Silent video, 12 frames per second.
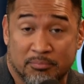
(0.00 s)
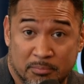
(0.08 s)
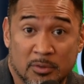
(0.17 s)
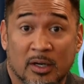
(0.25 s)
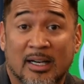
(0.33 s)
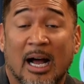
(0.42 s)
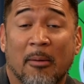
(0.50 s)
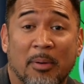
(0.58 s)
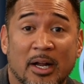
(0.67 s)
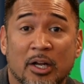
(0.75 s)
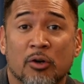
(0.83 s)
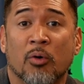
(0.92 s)
your
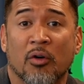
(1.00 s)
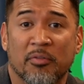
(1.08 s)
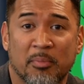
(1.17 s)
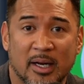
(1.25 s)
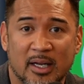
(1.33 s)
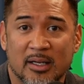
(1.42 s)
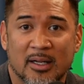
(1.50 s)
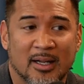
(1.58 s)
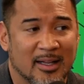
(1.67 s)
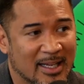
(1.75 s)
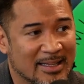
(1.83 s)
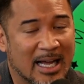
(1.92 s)
compounding growth money
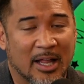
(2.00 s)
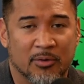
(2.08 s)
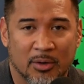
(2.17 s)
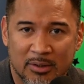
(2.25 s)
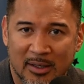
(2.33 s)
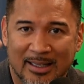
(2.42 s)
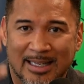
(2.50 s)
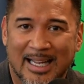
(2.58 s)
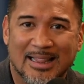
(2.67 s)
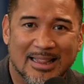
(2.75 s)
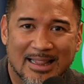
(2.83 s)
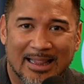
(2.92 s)
that down the road,
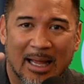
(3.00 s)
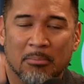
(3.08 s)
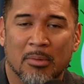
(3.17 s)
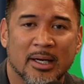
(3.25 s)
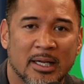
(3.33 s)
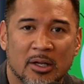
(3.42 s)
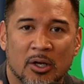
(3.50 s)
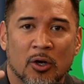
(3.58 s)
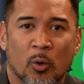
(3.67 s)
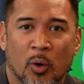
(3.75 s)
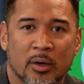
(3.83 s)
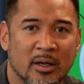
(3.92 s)
get that money
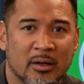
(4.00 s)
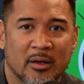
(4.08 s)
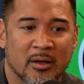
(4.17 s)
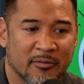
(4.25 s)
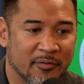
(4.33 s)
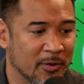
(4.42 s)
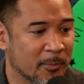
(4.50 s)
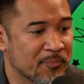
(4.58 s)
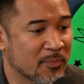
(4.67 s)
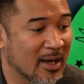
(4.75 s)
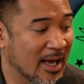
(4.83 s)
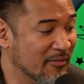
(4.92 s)
working for you.
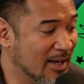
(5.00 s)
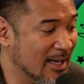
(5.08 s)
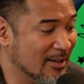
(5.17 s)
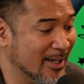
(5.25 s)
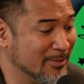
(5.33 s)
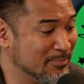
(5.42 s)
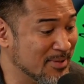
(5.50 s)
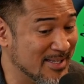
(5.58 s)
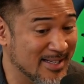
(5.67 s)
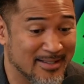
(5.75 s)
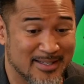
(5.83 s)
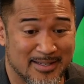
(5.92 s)
I've got like
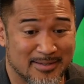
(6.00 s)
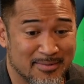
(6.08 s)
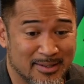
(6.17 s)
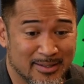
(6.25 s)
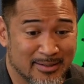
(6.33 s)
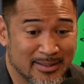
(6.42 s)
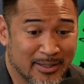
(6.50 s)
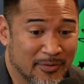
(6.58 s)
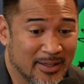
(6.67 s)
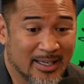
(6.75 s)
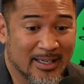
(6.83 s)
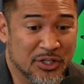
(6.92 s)
six
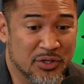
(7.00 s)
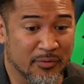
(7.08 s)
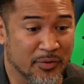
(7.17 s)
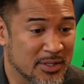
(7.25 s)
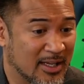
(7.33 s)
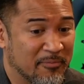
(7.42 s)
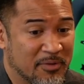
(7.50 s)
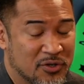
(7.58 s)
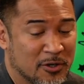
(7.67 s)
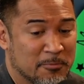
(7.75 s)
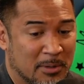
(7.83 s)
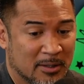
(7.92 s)
different index universal life
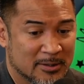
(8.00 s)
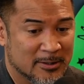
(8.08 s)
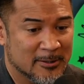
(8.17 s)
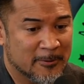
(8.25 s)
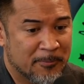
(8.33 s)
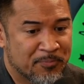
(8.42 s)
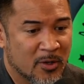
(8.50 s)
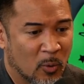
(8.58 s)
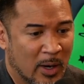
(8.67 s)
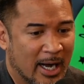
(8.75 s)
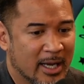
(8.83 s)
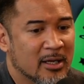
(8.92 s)
insurance policies.
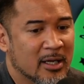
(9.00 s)
Why?